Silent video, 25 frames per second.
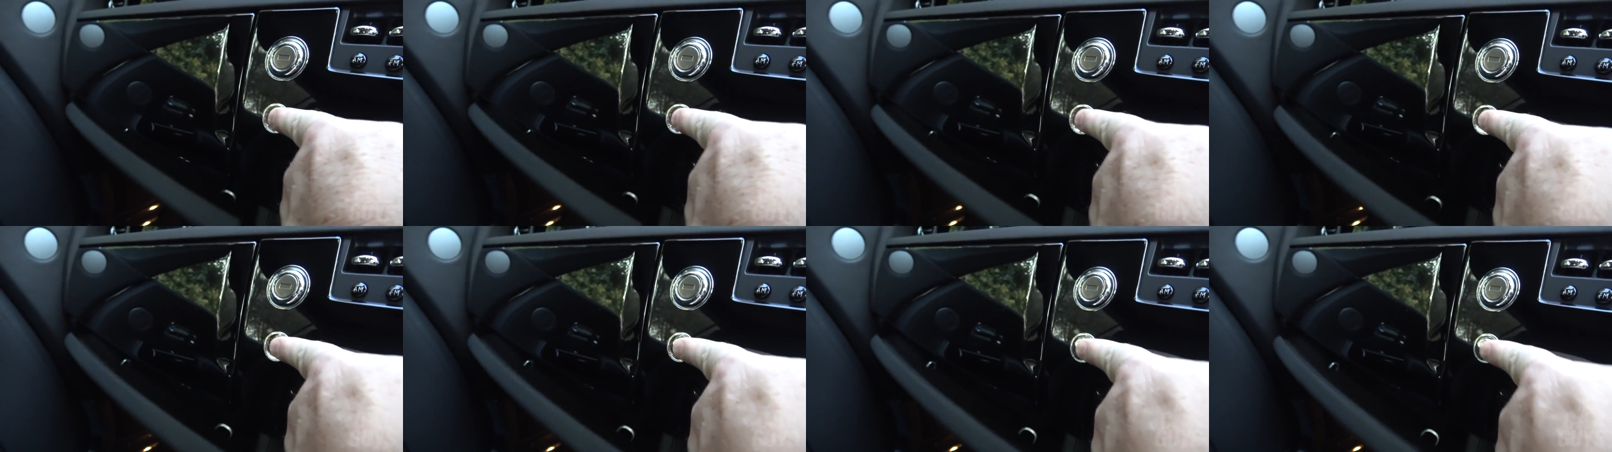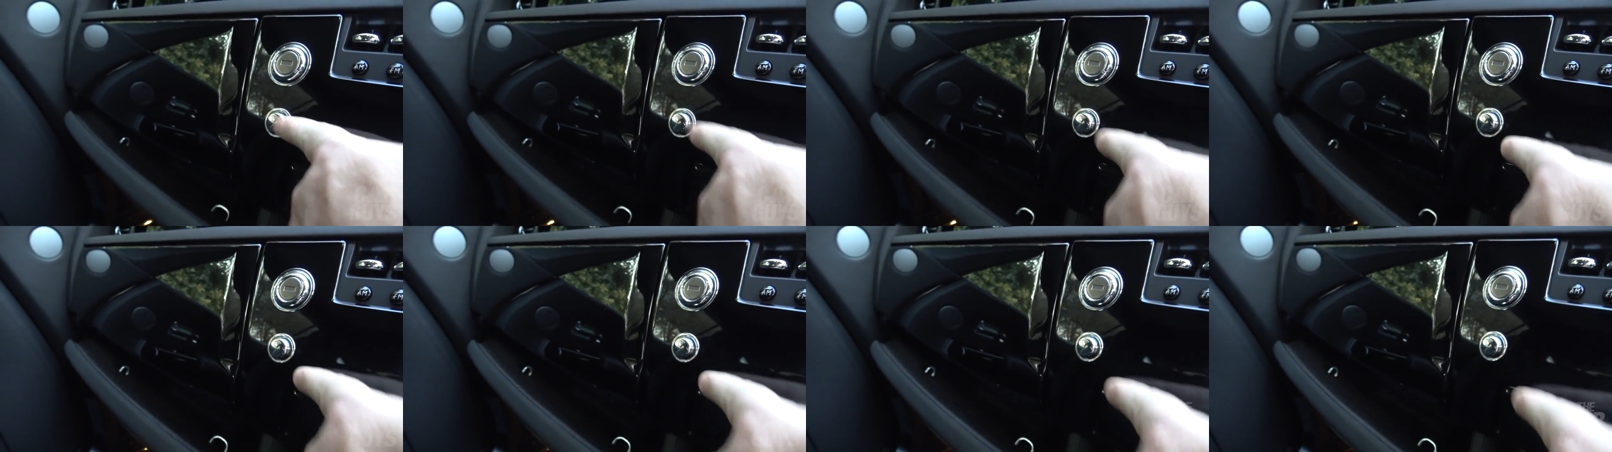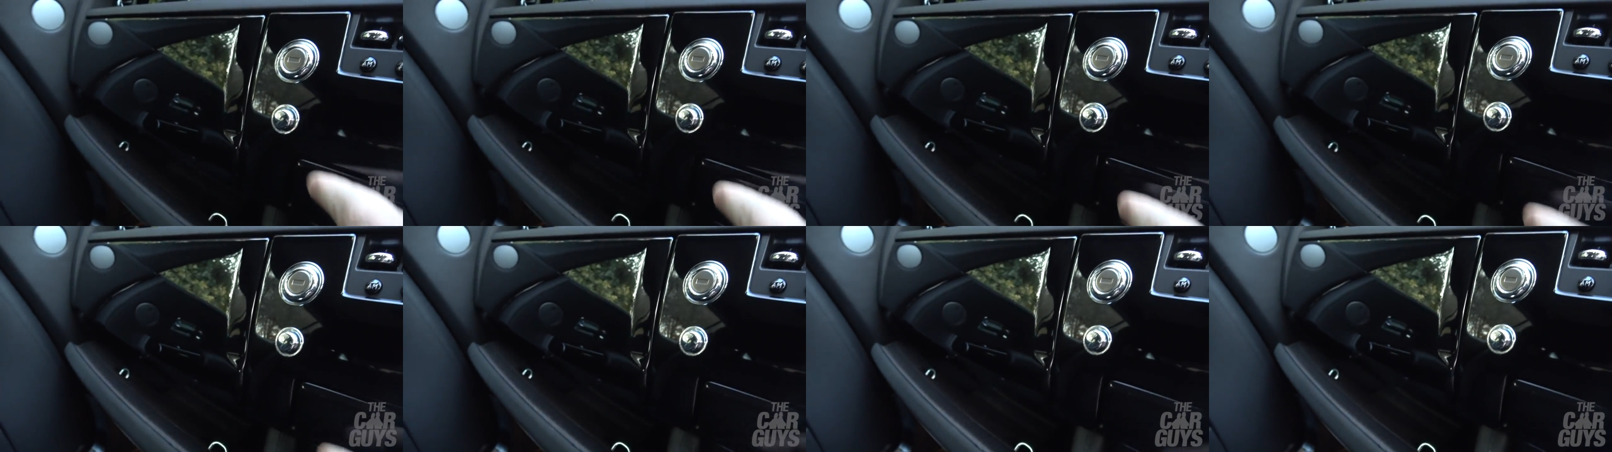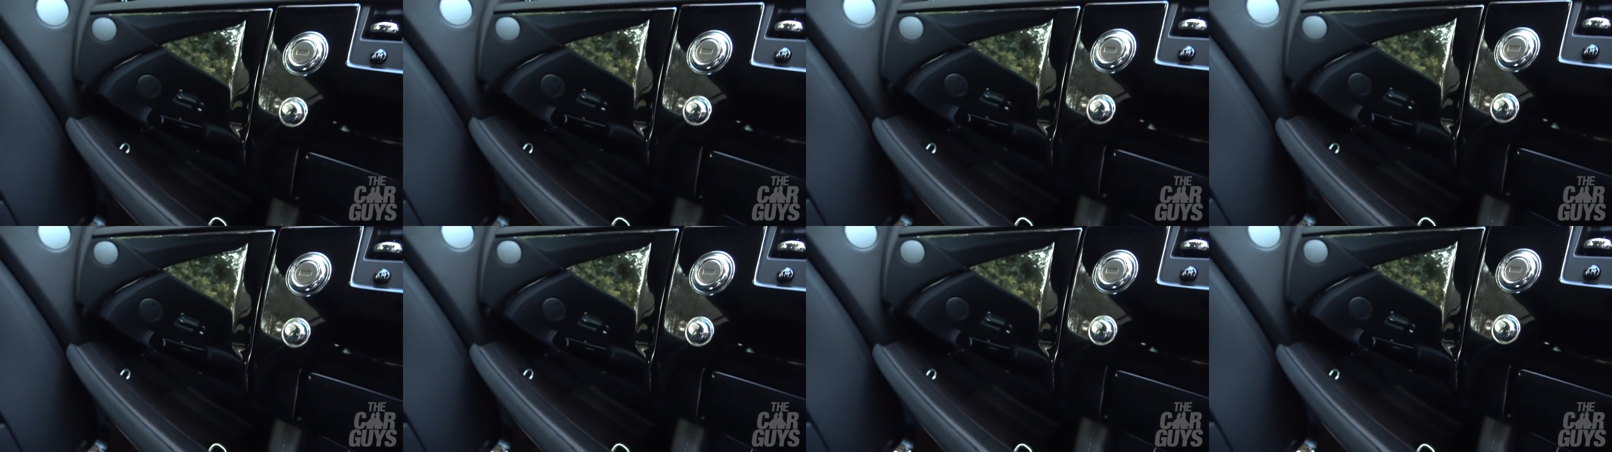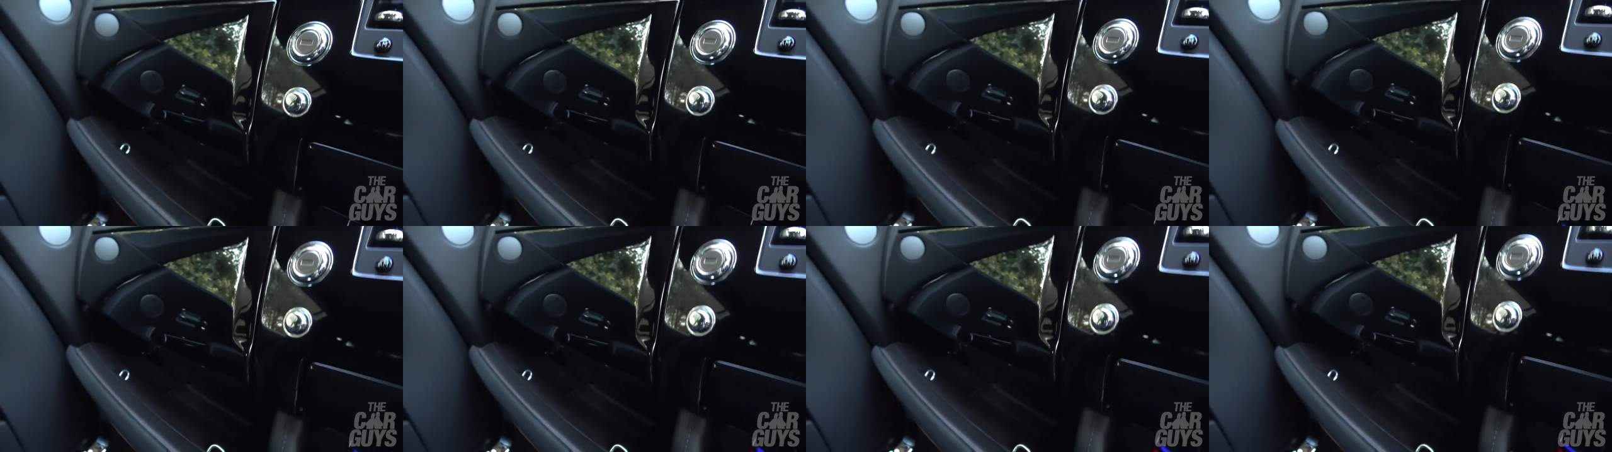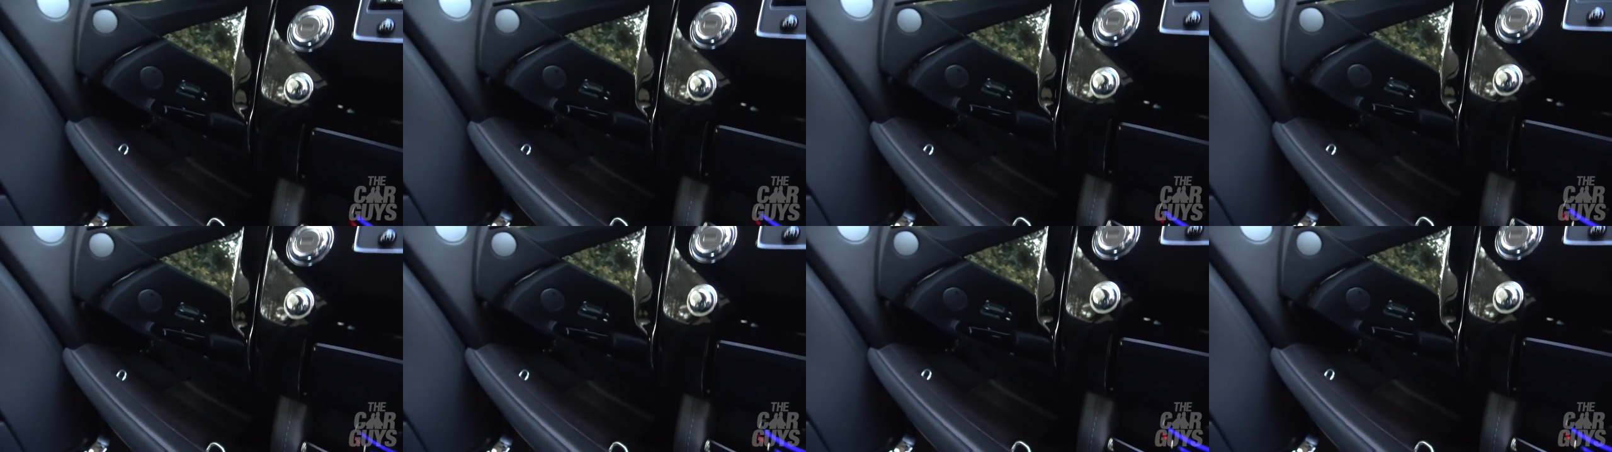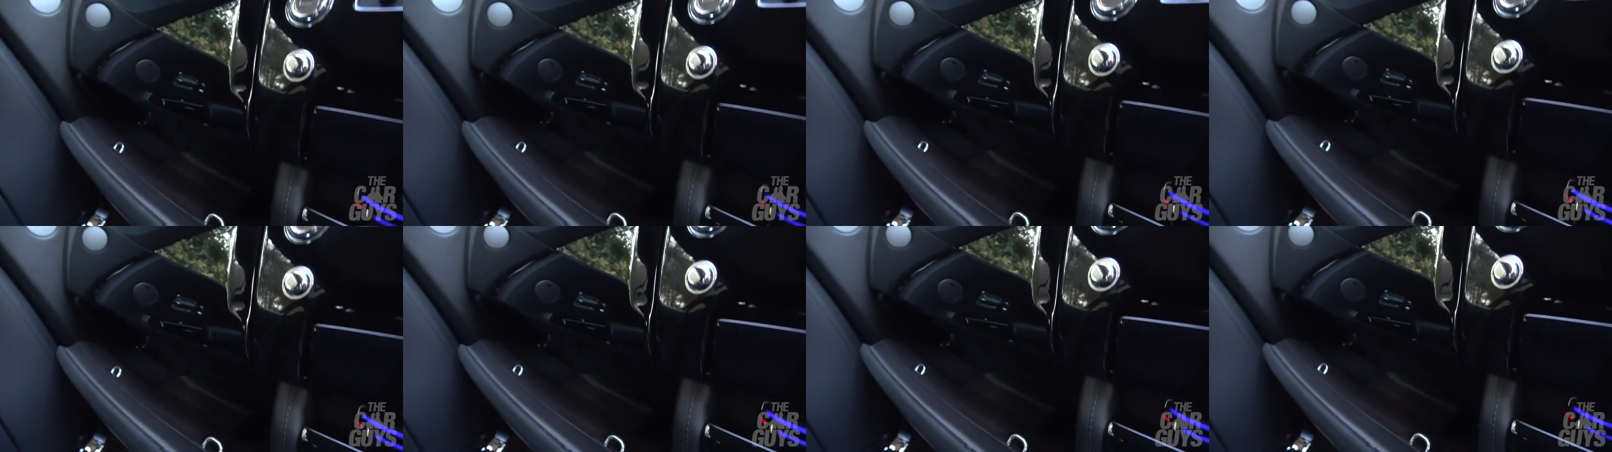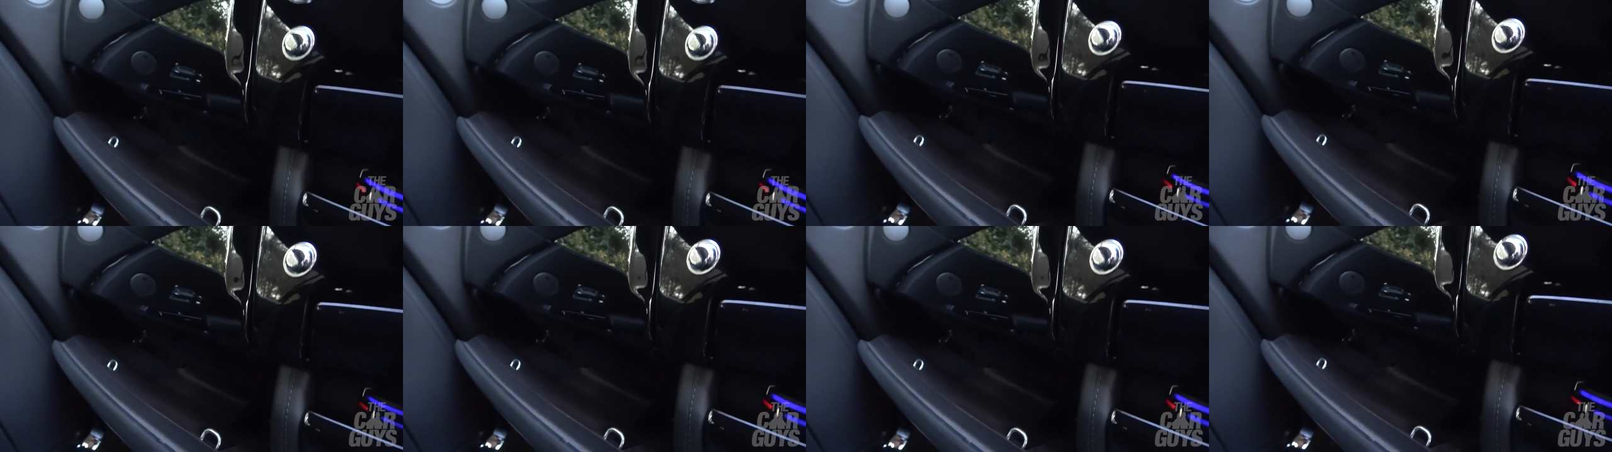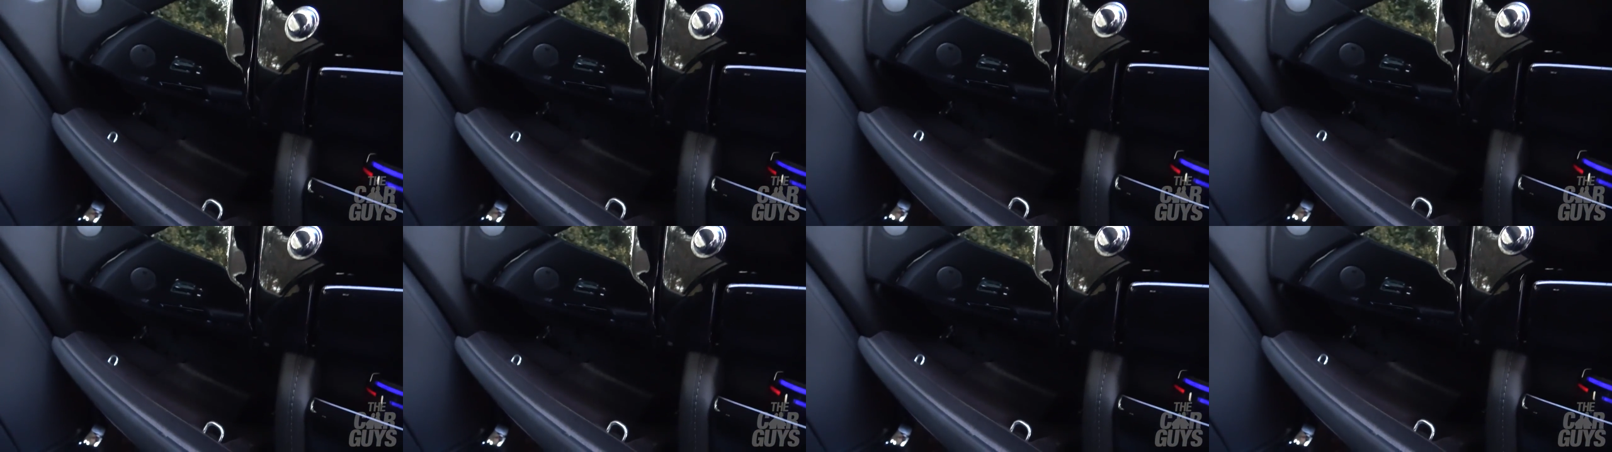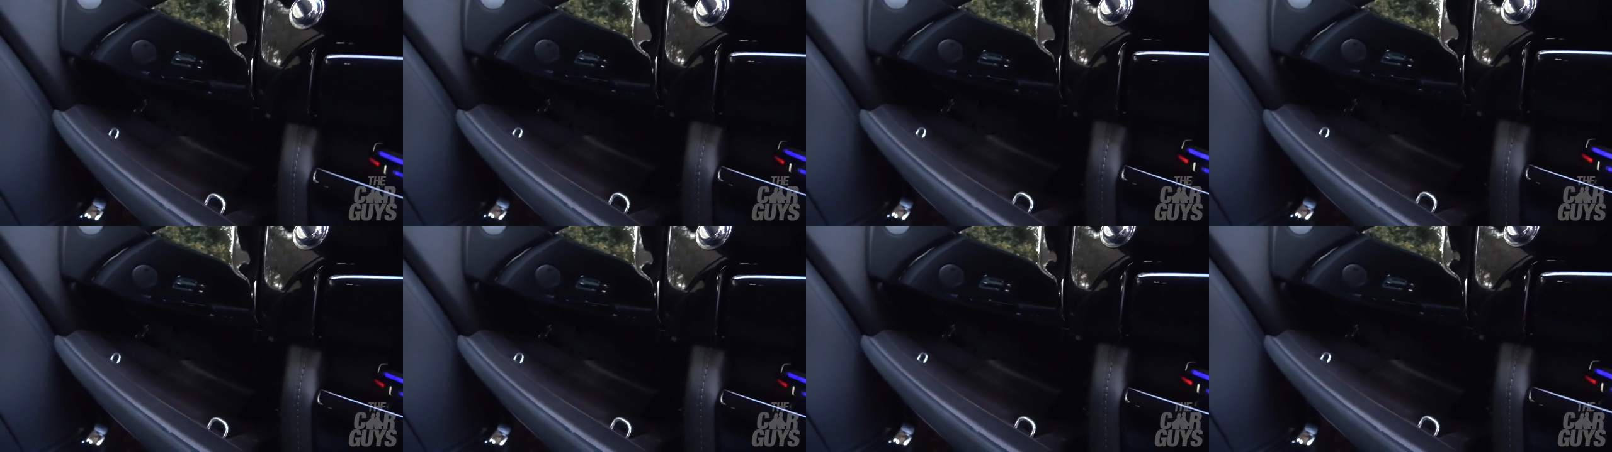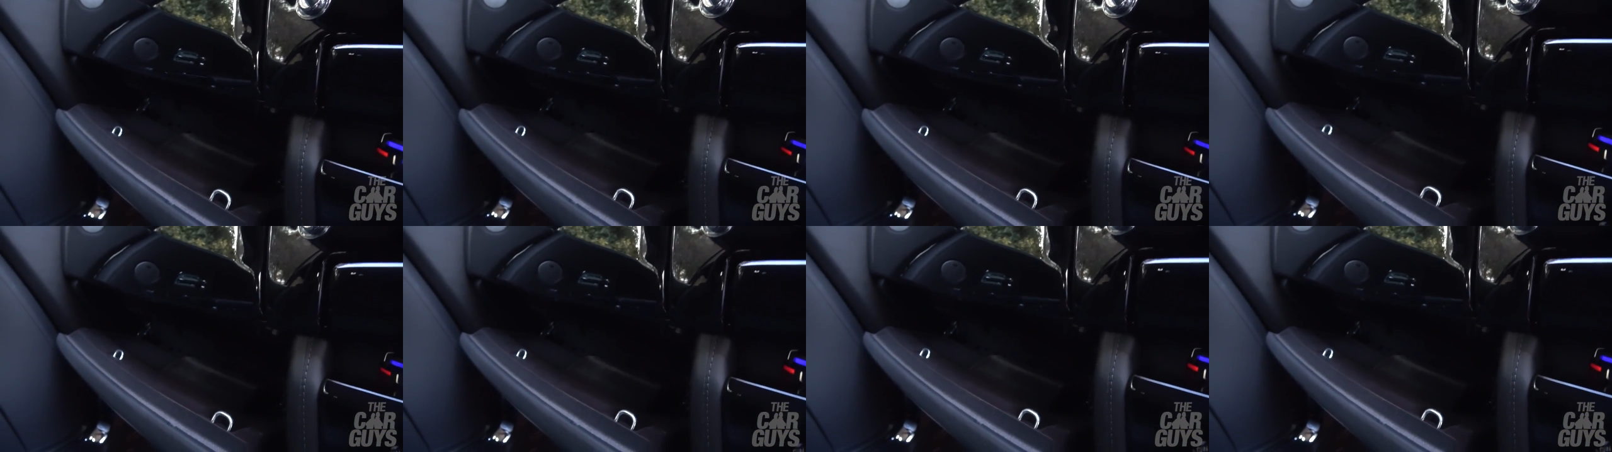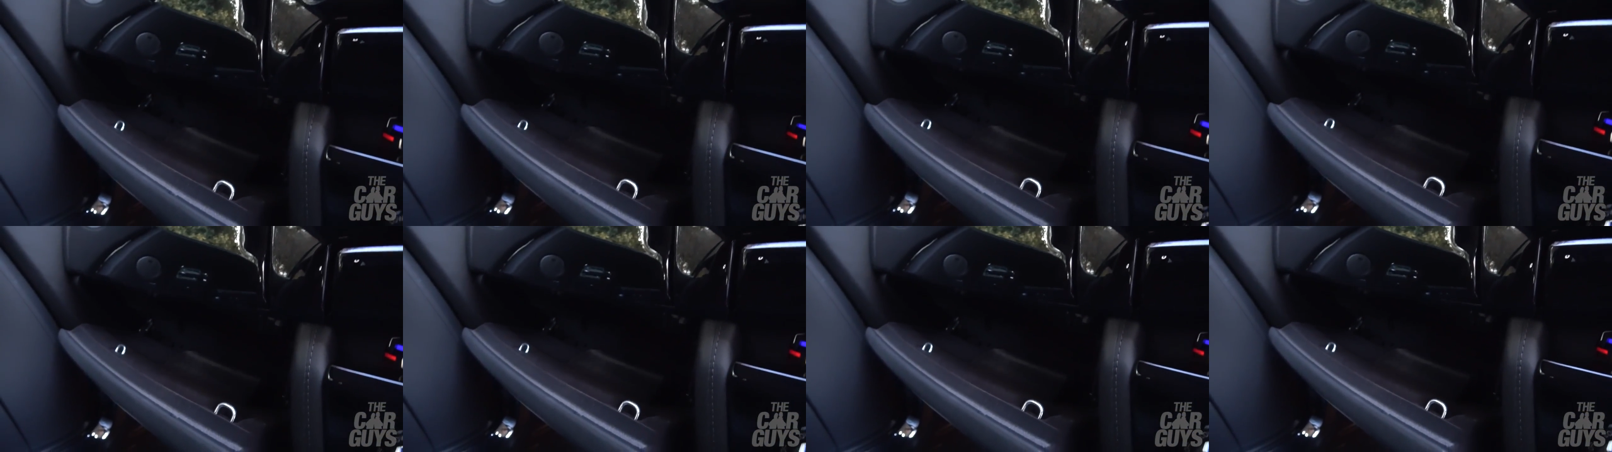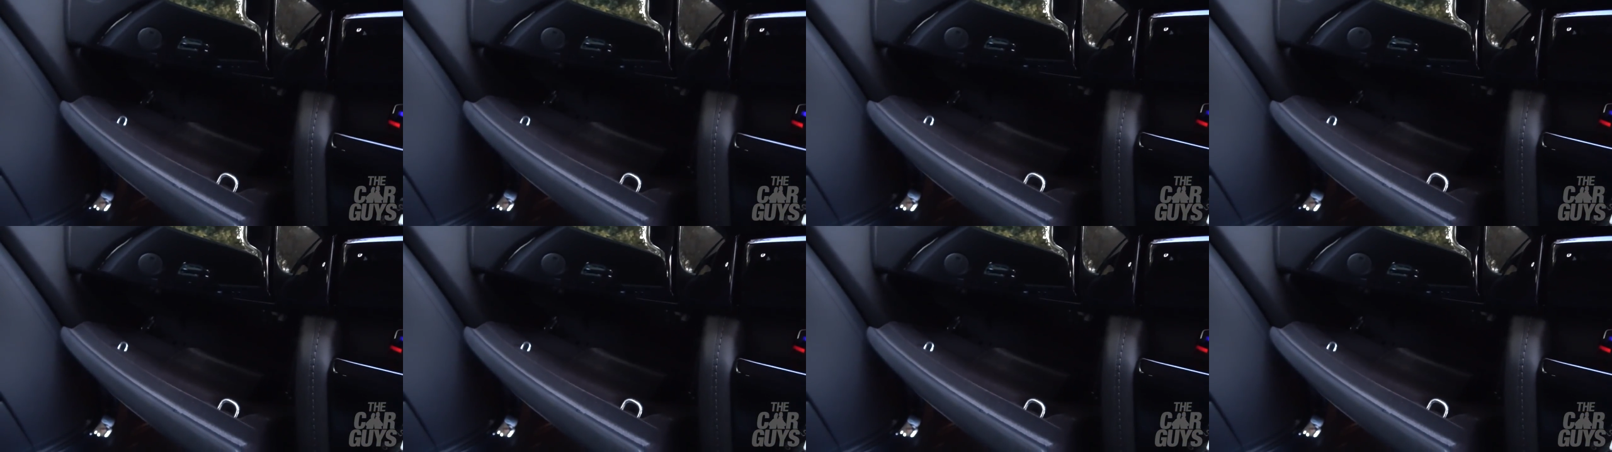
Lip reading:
(no speaker visible)